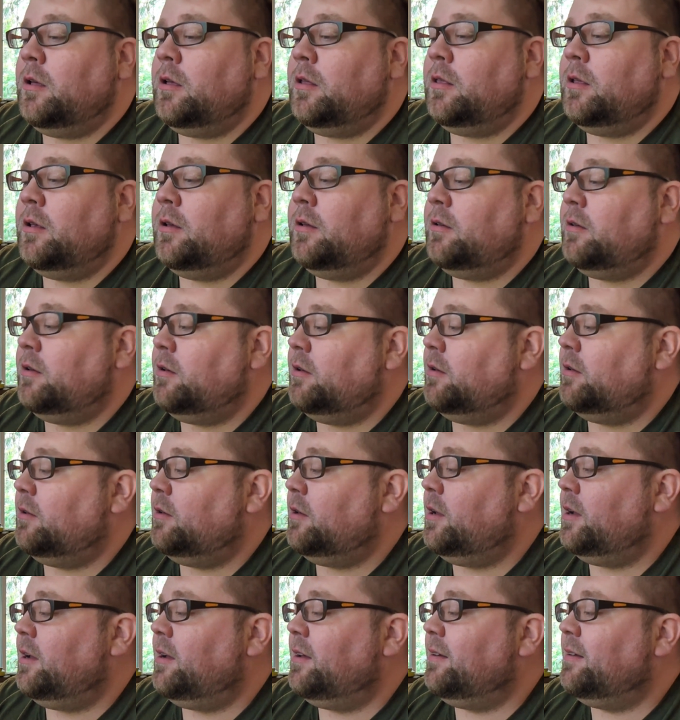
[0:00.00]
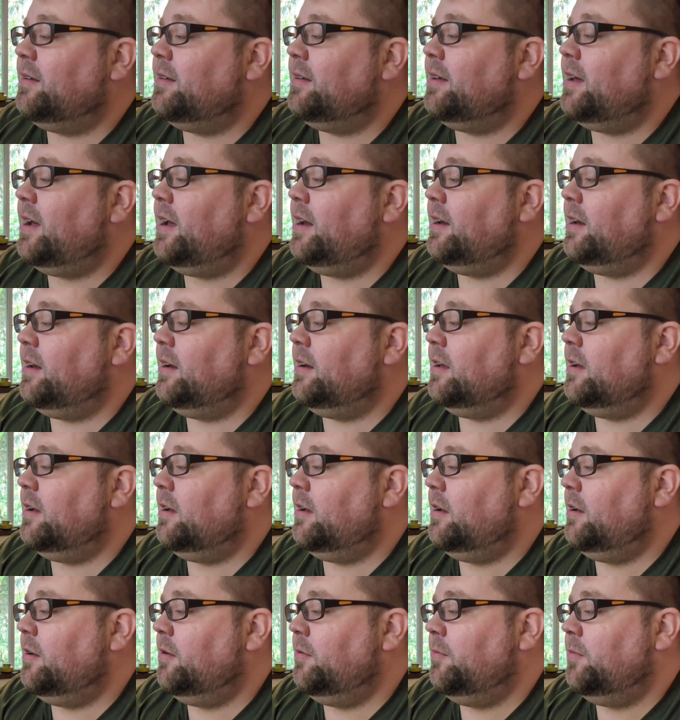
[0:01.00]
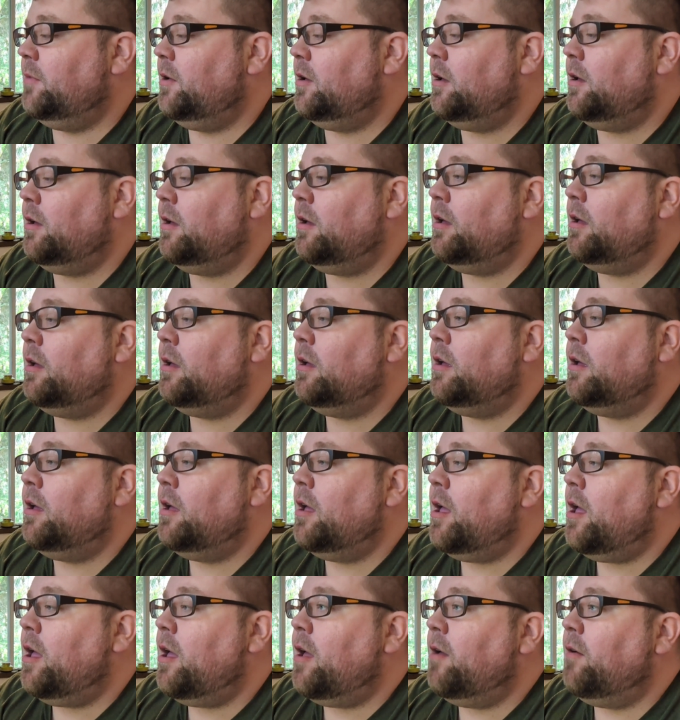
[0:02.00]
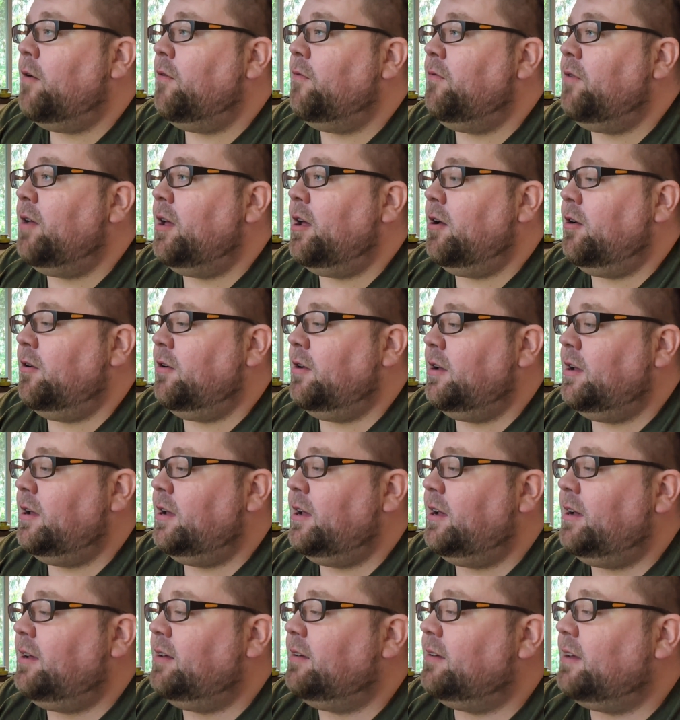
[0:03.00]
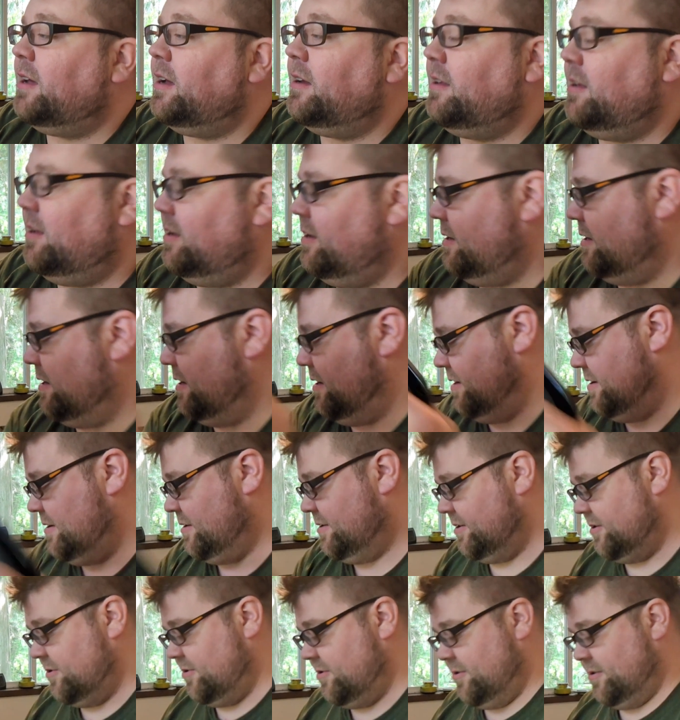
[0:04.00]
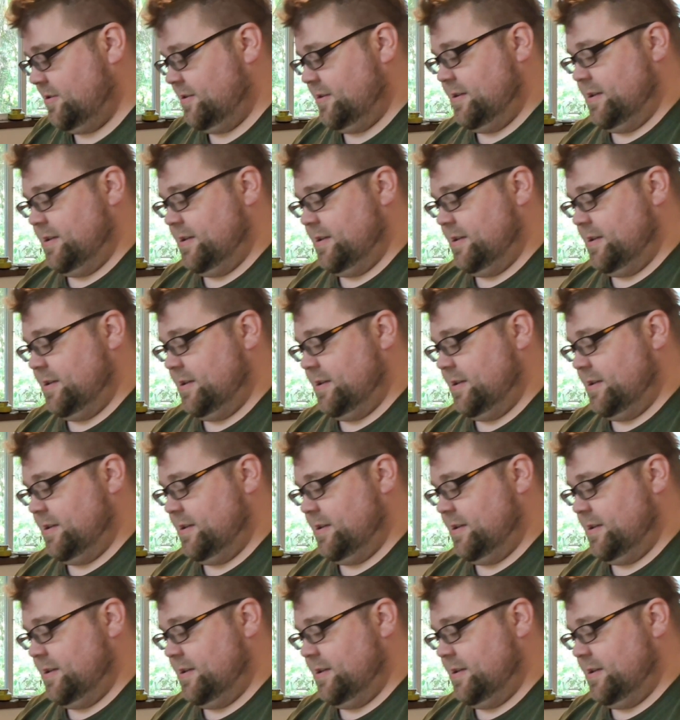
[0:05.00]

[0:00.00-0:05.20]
this is exciting. I am very excited. So